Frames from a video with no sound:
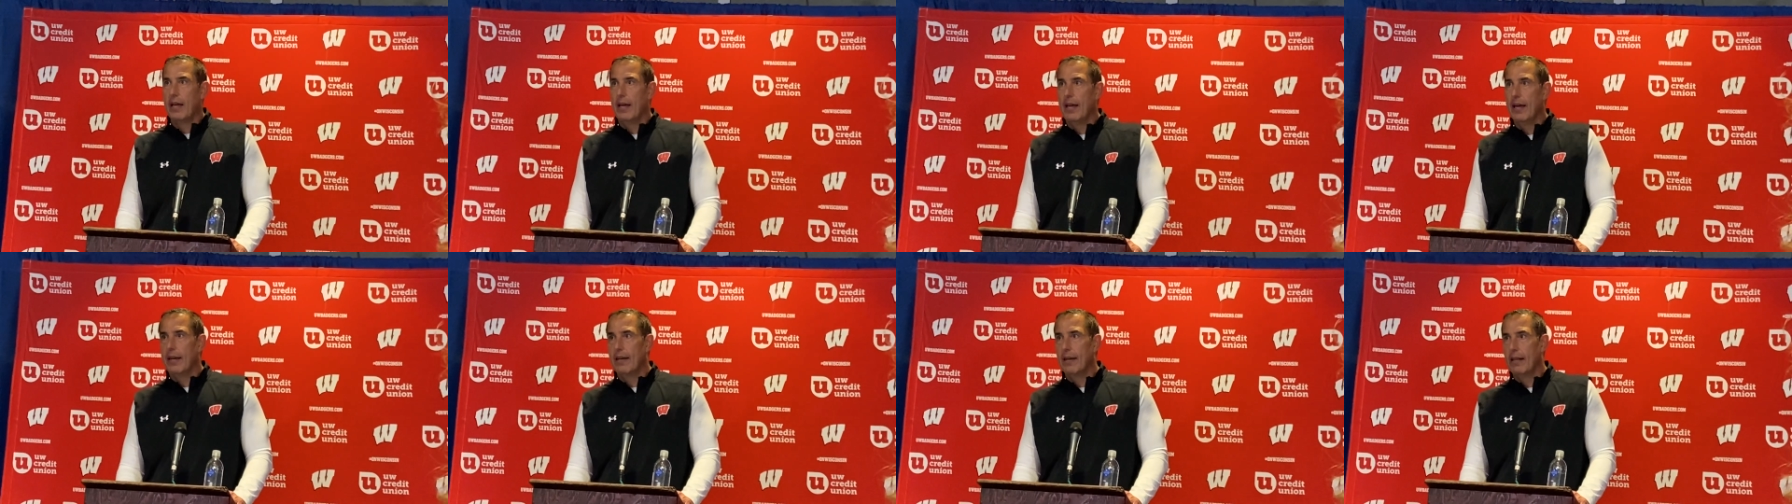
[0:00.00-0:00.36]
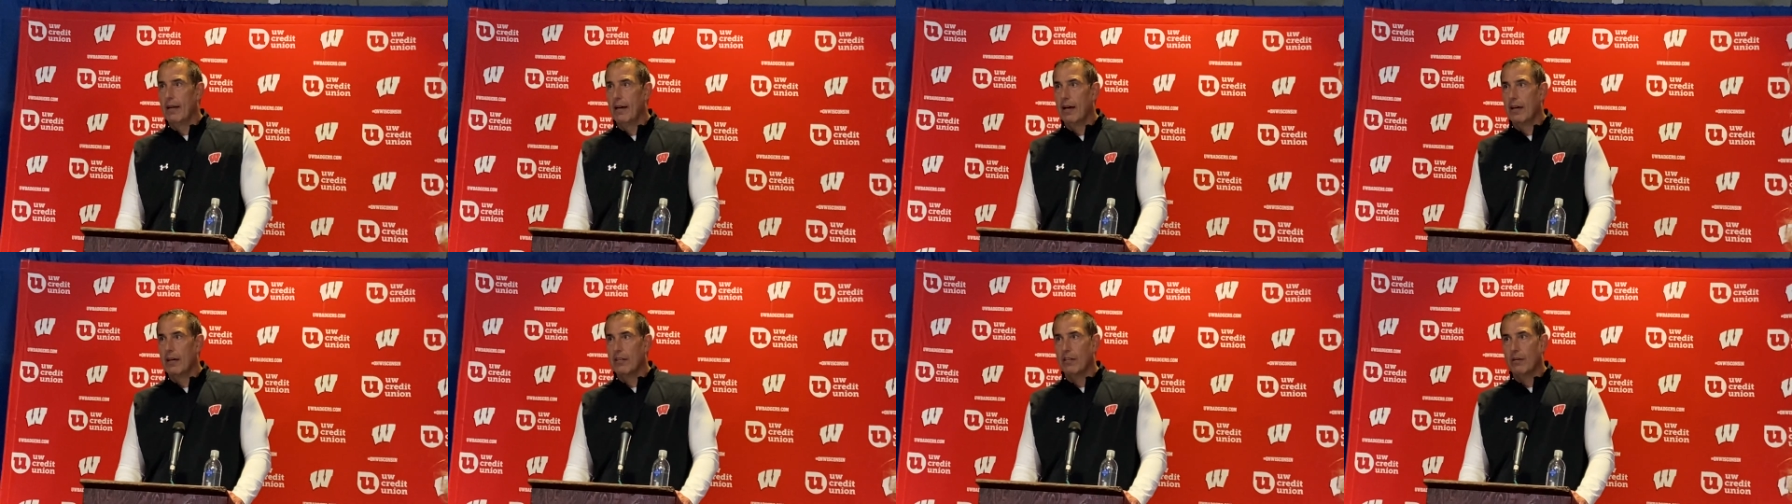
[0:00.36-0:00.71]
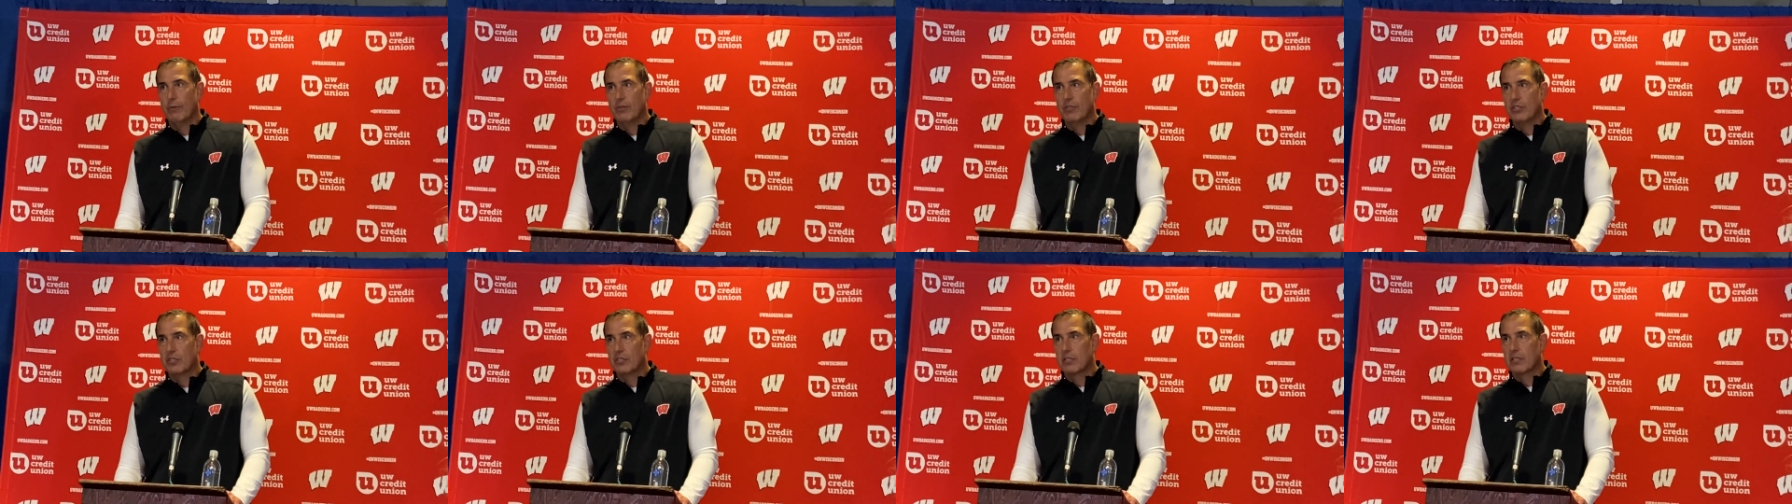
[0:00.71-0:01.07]
And, you know, we
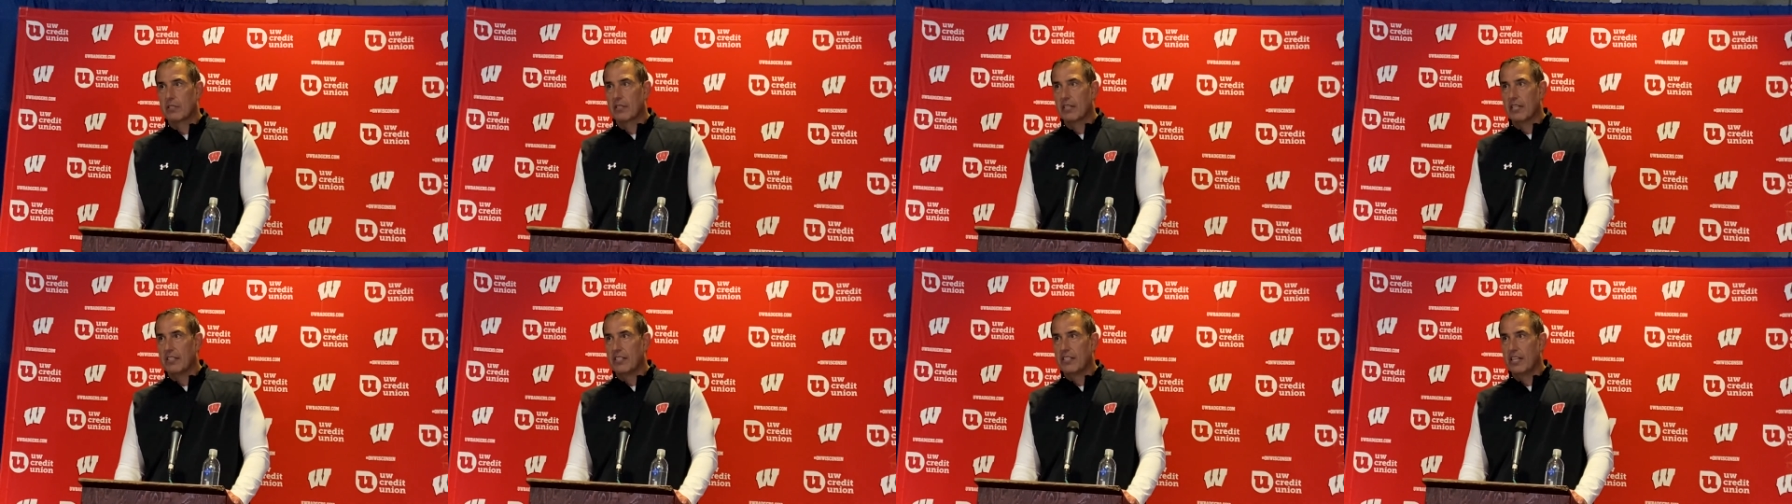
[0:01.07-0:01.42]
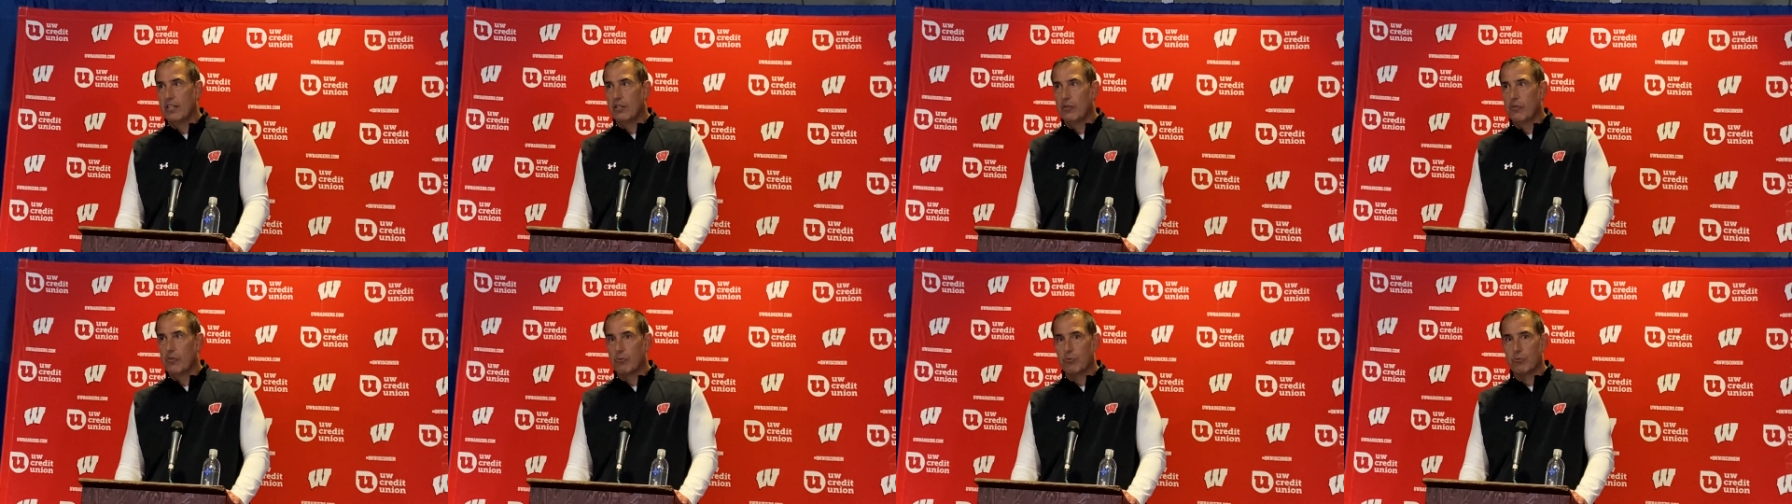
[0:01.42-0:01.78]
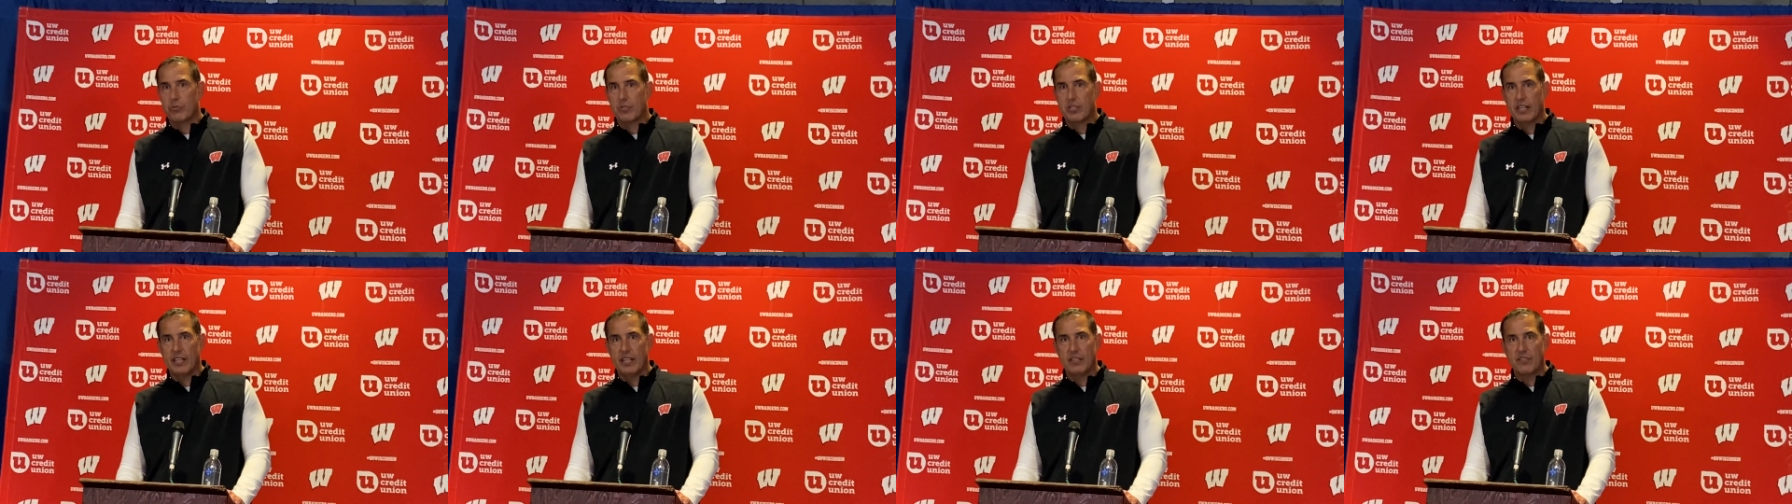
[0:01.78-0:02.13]
just continue the
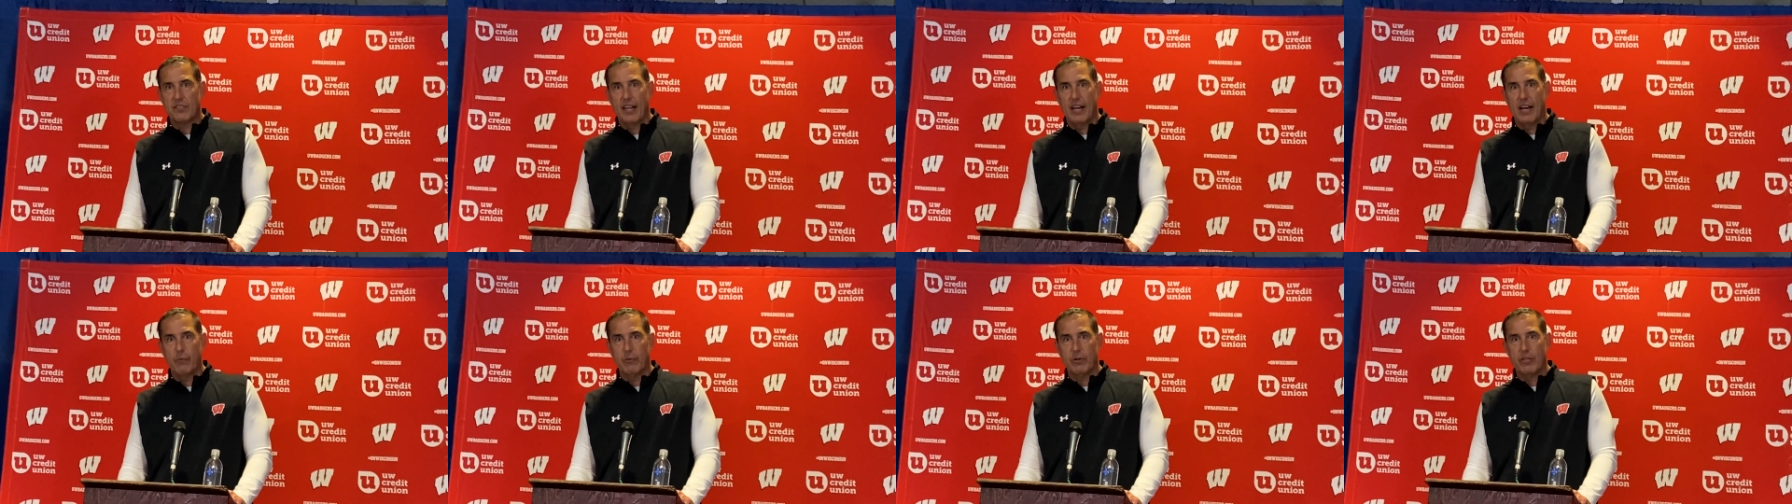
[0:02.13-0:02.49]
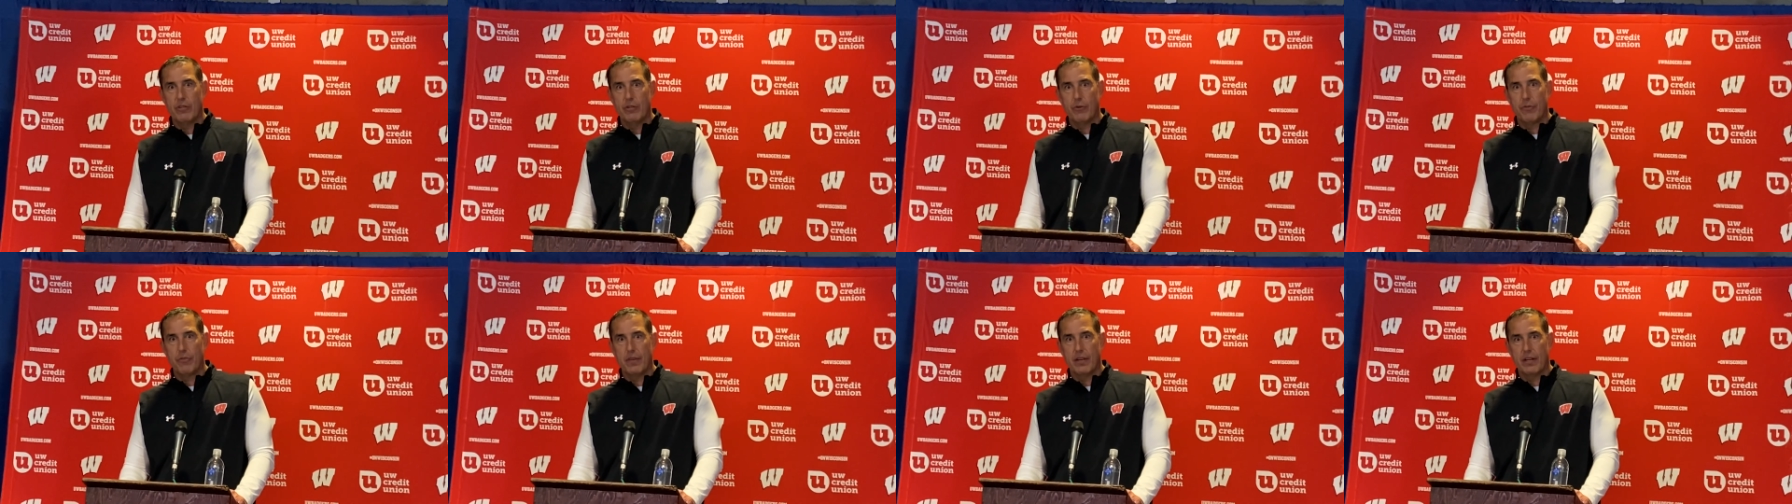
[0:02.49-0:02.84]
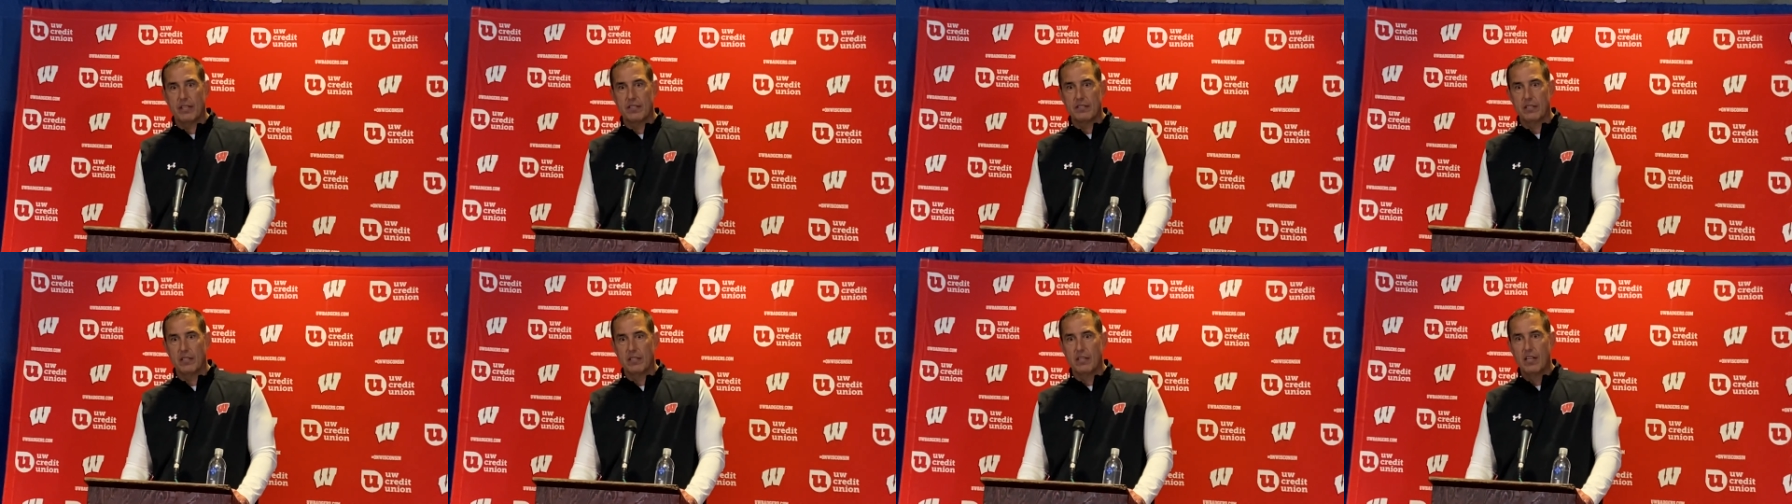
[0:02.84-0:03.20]
routines, how we do
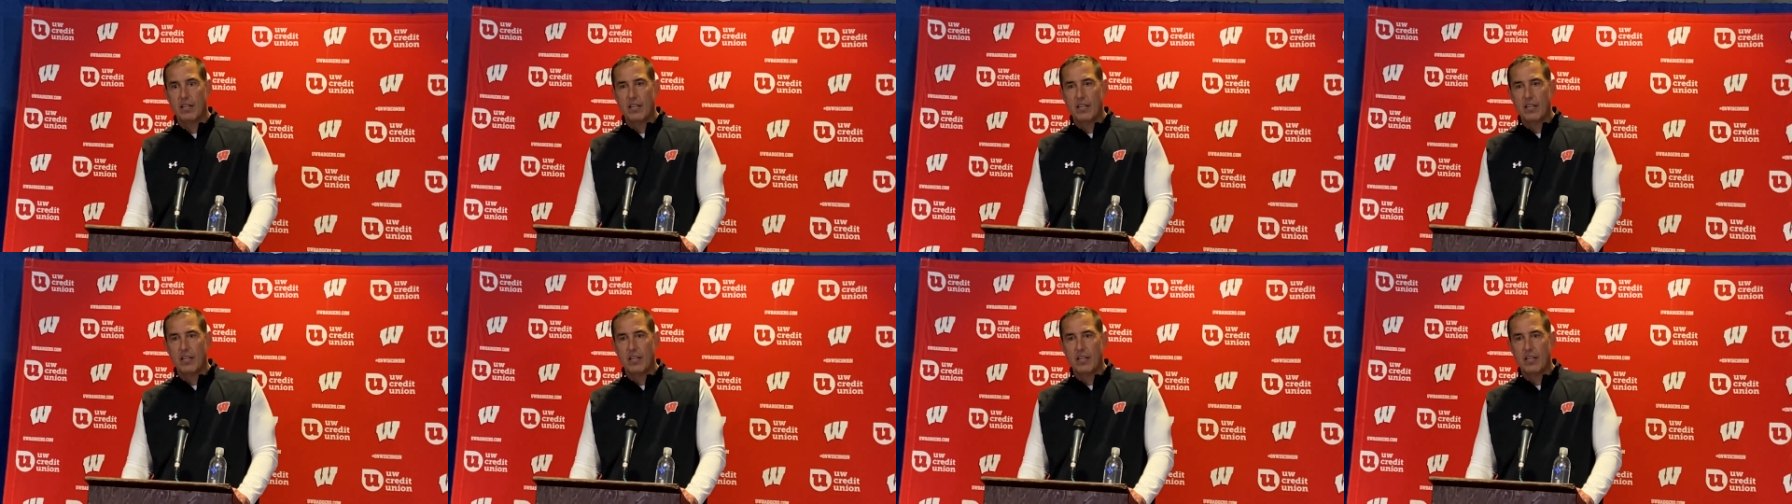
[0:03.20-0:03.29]
things, and